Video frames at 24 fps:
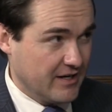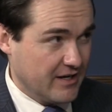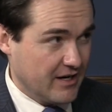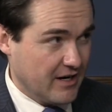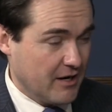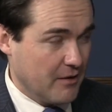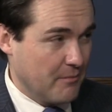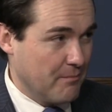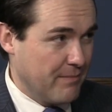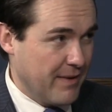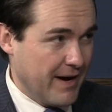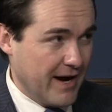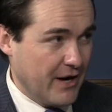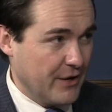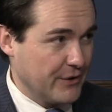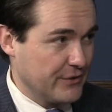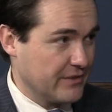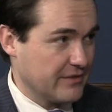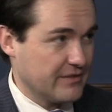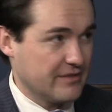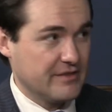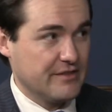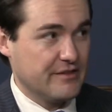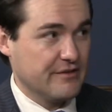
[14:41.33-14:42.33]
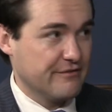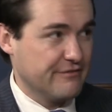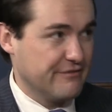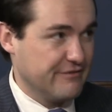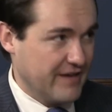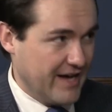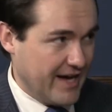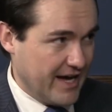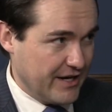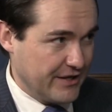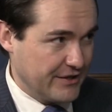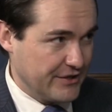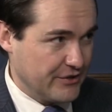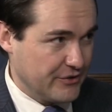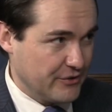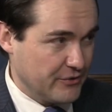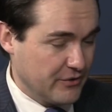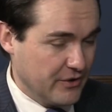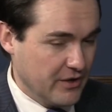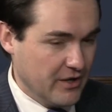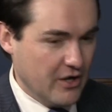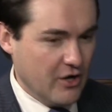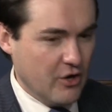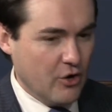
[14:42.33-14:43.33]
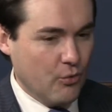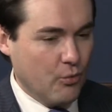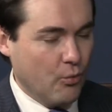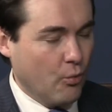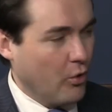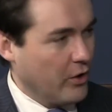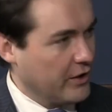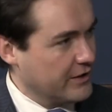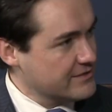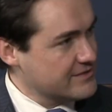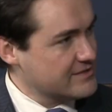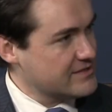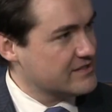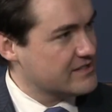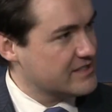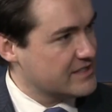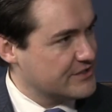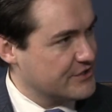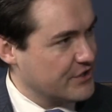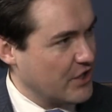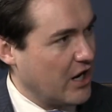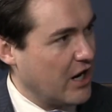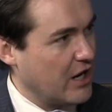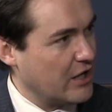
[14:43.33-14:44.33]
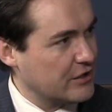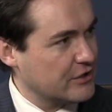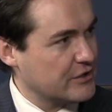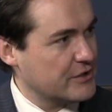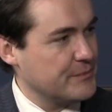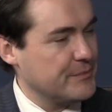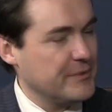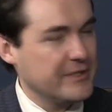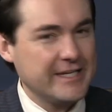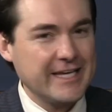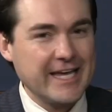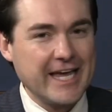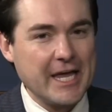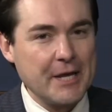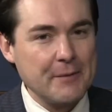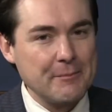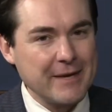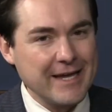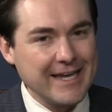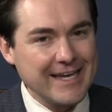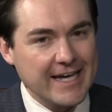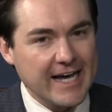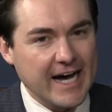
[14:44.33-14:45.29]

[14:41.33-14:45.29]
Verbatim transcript: about the value. Once the dollar became